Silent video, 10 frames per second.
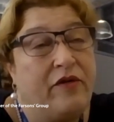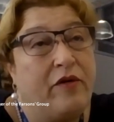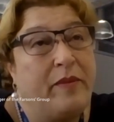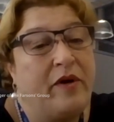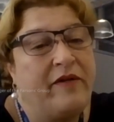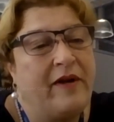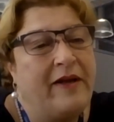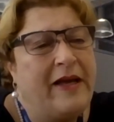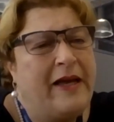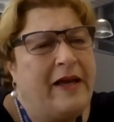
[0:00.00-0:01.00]
Roberta,
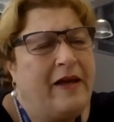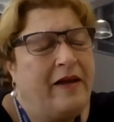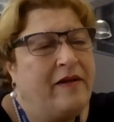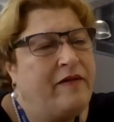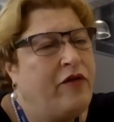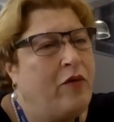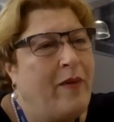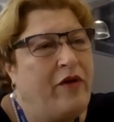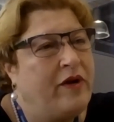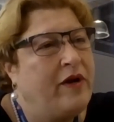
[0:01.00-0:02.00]
the
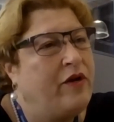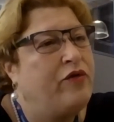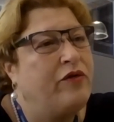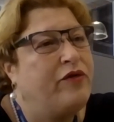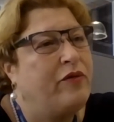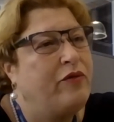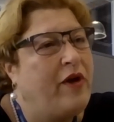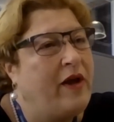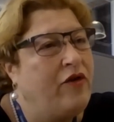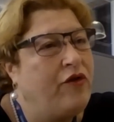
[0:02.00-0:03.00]
situation is also
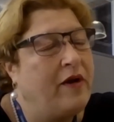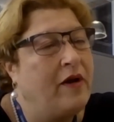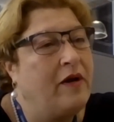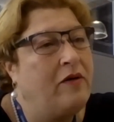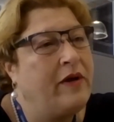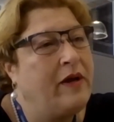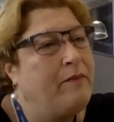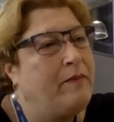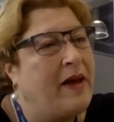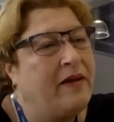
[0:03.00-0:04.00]
changing. Looking
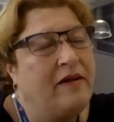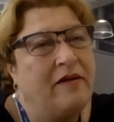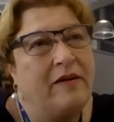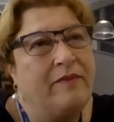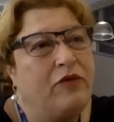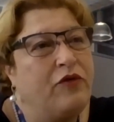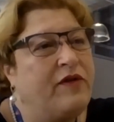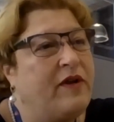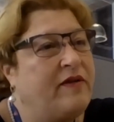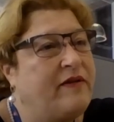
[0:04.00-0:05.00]
back to
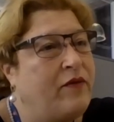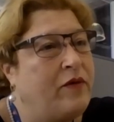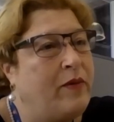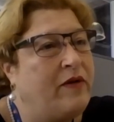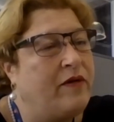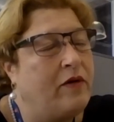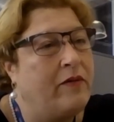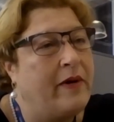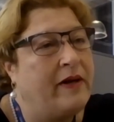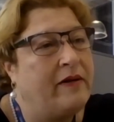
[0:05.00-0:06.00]
6-7 weeks
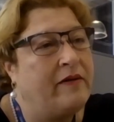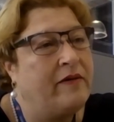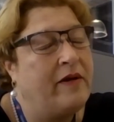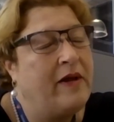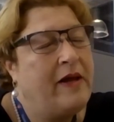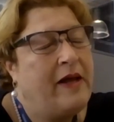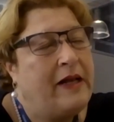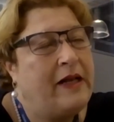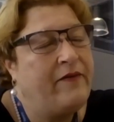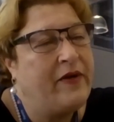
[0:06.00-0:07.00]
ago and
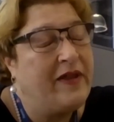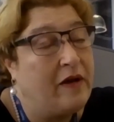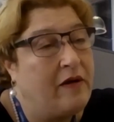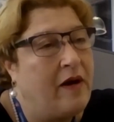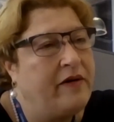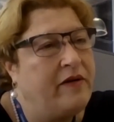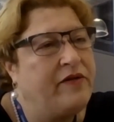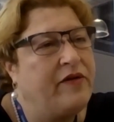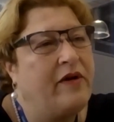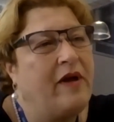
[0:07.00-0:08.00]
living the current
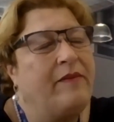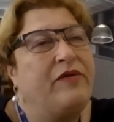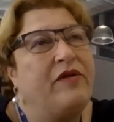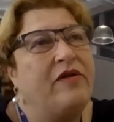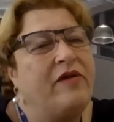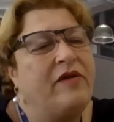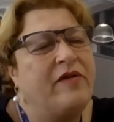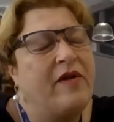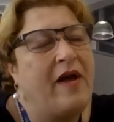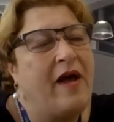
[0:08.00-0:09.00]

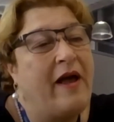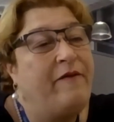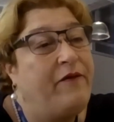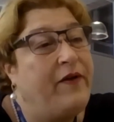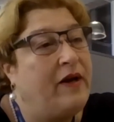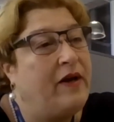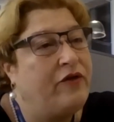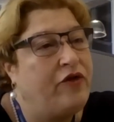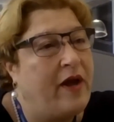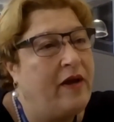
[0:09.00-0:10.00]
circumstances, I feel a
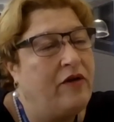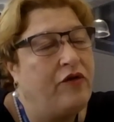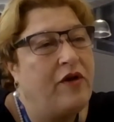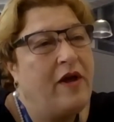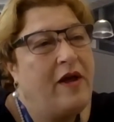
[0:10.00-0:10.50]
change.